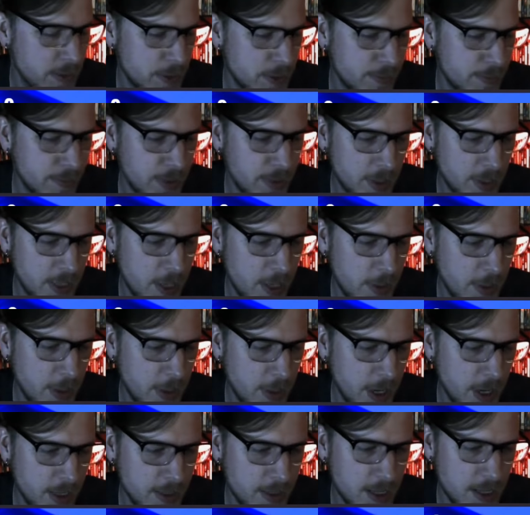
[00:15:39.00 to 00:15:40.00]
us at
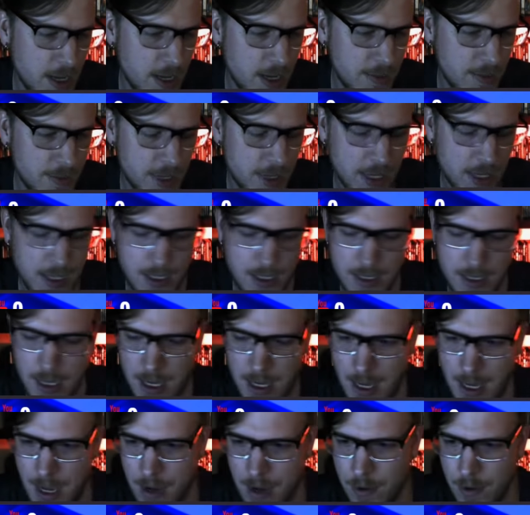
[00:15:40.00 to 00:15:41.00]
bloodyelbow.com day in
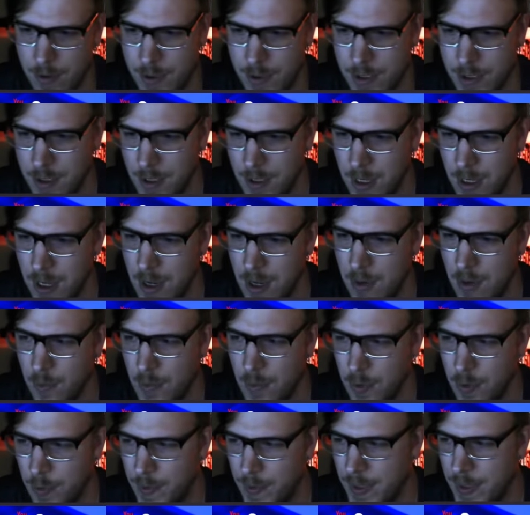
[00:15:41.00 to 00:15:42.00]
day out.
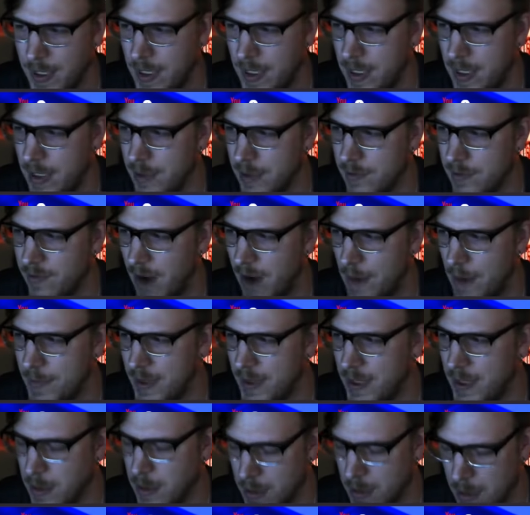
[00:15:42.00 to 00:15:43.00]
We will be
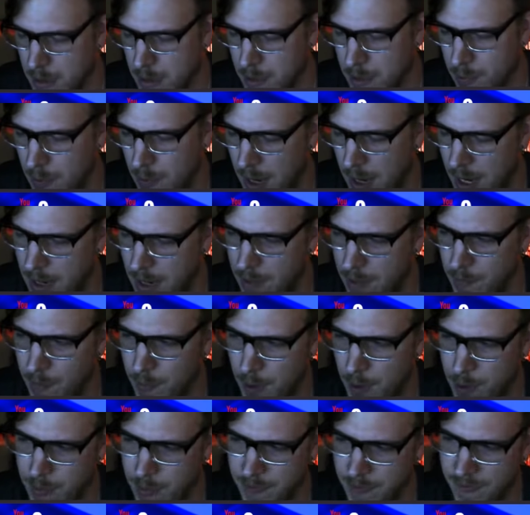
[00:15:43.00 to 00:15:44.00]
dropping the sixth
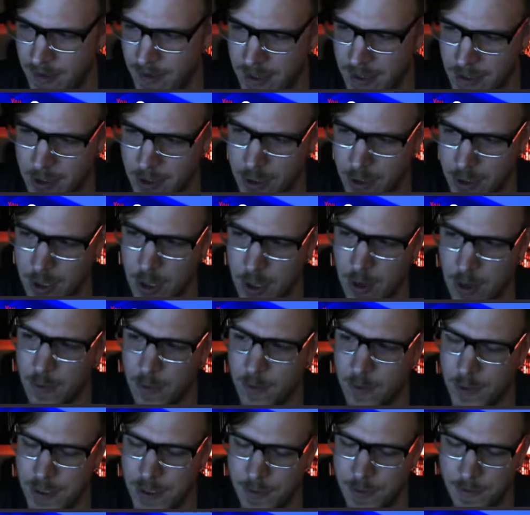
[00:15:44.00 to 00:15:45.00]
round post fight
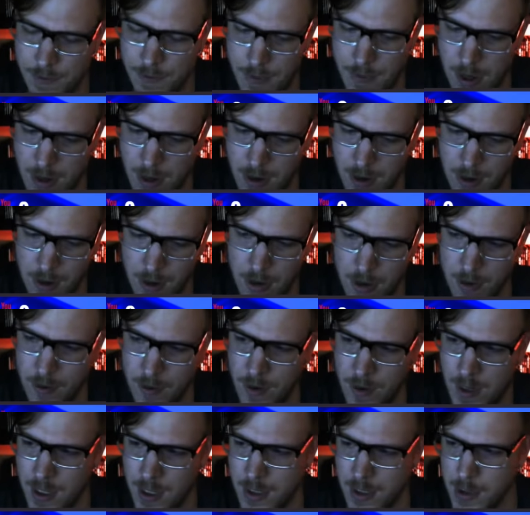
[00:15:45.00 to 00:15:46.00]
show
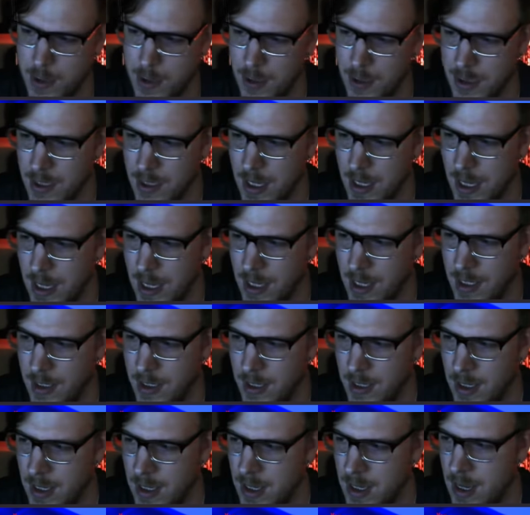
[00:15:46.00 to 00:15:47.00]
tomorrow on Sunday,
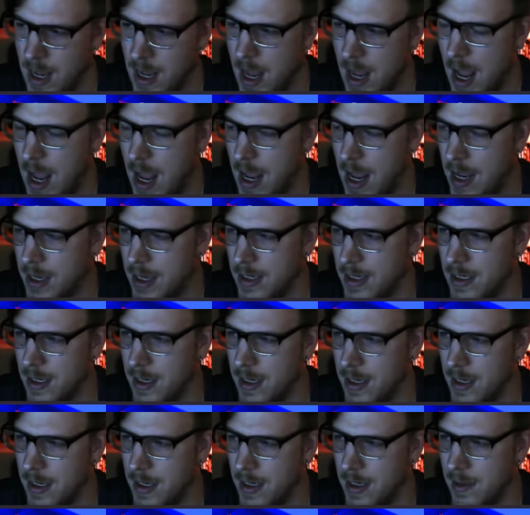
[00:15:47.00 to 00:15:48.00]
and
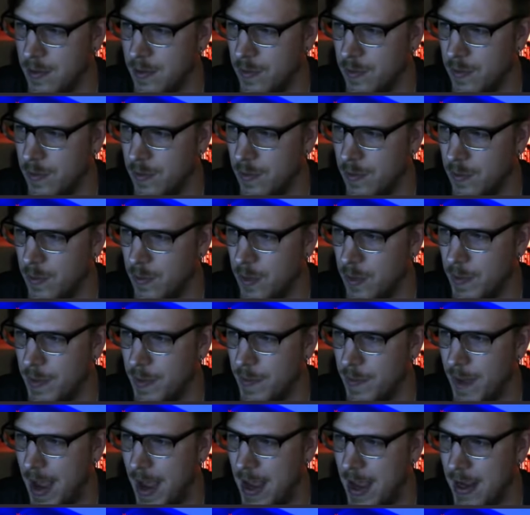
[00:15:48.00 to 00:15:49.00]
uh, we'll
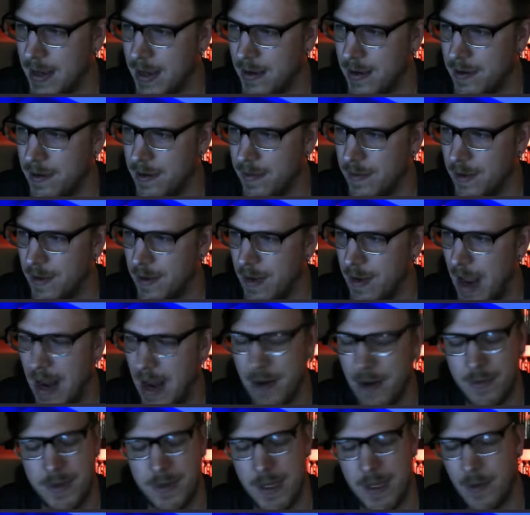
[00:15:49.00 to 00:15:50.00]
be back.
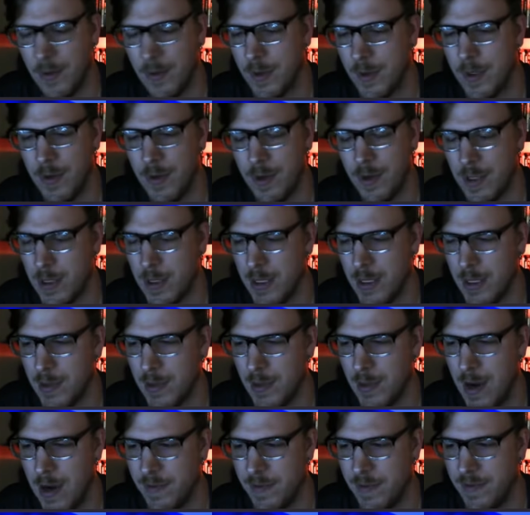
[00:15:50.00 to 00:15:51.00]
I don't think we're doing a
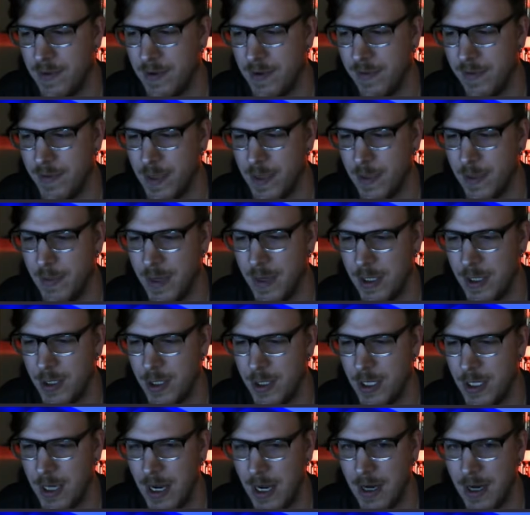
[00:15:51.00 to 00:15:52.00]
sixth round for UFC
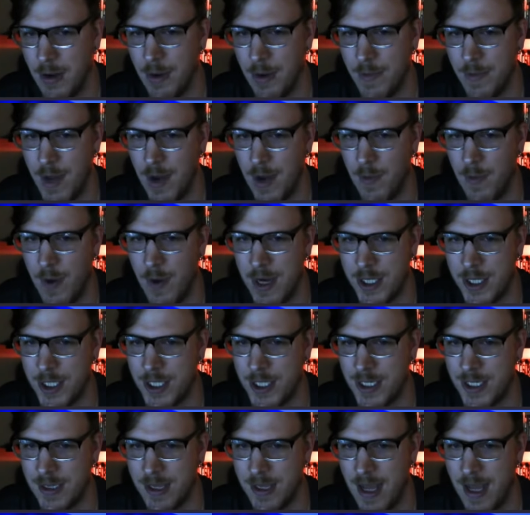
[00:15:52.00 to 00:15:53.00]
Beijing. I know I'm not
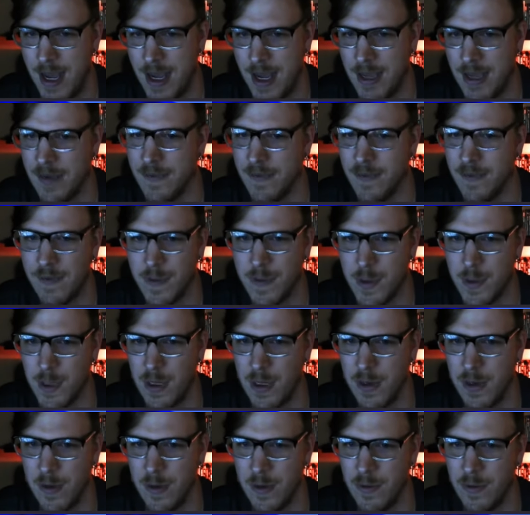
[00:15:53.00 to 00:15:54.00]
watching it live,
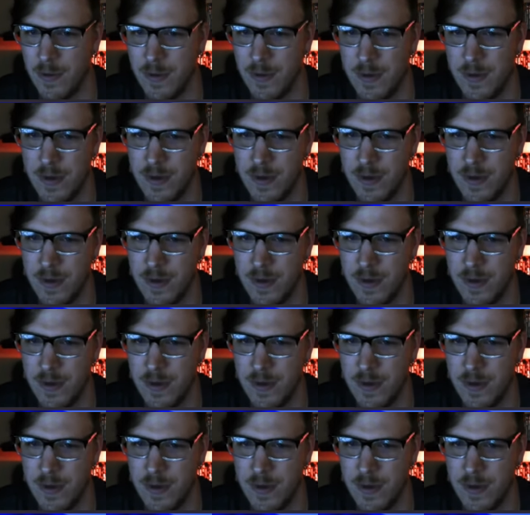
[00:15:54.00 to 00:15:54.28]
so